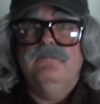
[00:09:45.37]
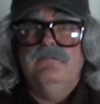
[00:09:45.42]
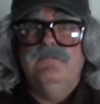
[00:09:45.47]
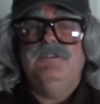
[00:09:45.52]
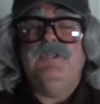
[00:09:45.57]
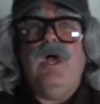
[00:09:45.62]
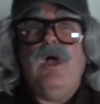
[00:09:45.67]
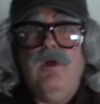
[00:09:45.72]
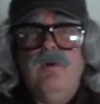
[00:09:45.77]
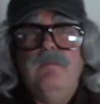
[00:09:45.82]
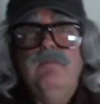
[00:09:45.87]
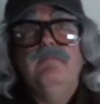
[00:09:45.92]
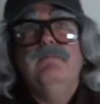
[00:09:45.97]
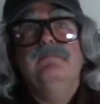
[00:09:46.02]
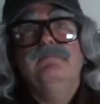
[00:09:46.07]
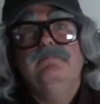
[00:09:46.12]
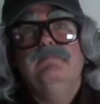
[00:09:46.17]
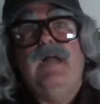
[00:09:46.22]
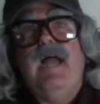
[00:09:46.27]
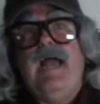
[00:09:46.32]
So,
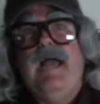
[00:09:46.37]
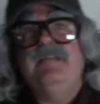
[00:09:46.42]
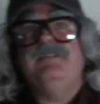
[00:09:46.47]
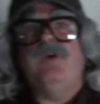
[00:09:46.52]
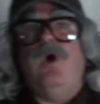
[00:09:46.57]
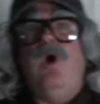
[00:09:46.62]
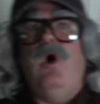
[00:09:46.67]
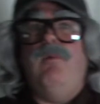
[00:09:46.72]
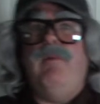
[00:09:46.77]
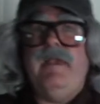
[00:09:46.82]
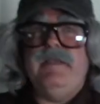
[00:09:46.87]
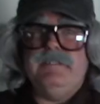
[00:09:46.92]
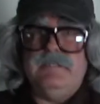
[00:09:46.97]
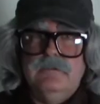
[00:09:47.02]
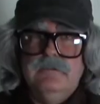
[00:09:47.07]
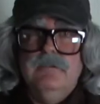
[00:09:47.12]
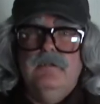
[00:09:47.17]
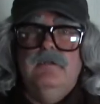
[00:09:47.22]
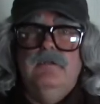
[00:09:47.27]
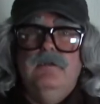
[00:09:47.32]
as
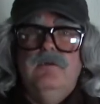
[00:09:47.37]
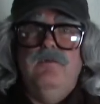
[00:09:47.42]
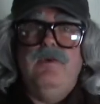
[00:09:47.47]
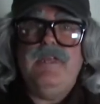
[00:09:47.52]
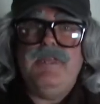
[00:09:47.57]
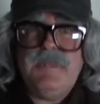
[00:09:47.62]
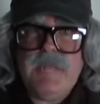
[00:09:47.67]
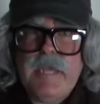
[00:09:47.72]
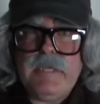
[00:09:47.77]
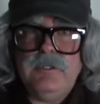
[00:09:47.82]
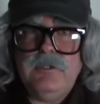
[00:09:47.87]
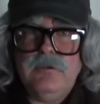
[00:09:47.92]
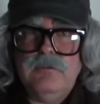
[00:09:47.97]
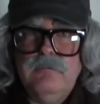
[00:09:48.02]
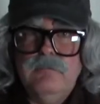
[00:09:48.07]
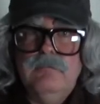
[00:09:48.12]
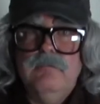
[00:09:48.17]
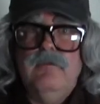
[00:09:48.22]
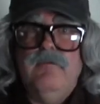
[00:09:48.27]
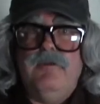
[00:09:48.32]
always, we thank
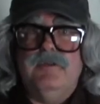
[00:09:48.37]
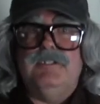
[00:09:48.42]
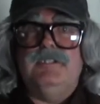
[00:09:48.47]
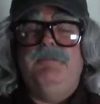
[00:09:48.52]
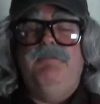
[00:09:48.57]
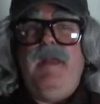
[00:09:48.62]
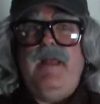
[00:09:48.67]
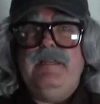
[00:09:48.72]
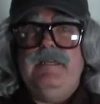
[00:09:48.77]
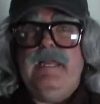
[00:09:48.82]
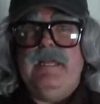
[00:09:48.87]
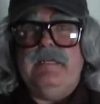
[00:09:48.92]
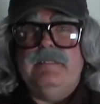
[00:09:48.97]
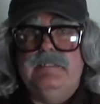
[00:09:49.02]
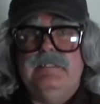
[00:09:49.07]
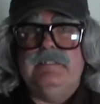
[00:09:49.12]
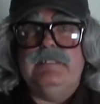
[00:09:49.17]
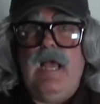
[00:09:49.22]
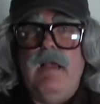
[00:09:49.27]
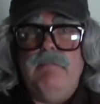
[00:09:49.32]
you for spending
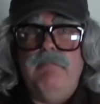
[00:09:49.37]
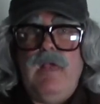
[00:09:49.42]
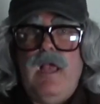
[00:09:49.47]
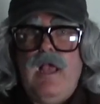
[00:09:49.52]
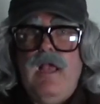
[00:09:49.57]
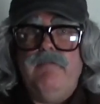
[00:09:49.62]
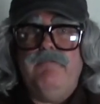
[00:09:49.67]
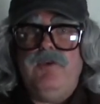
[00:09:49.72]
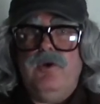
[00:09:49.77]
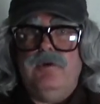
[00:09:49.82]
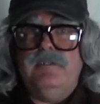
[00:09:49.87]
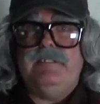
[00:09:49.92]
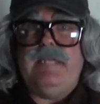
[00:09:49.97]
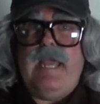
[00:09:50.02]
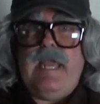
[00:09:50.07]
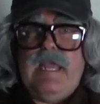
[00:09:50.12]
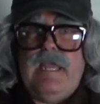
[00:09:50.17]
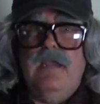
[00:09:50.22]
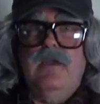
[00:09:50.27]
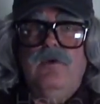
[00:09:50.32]
some of your
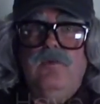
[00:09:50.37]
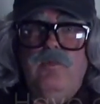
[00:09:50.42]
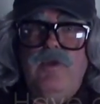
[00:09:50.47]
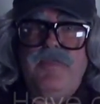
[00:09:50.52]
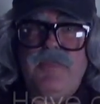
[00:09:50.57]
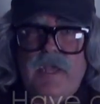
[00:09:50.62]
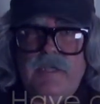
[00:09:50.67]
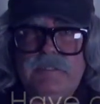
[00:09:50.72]
day with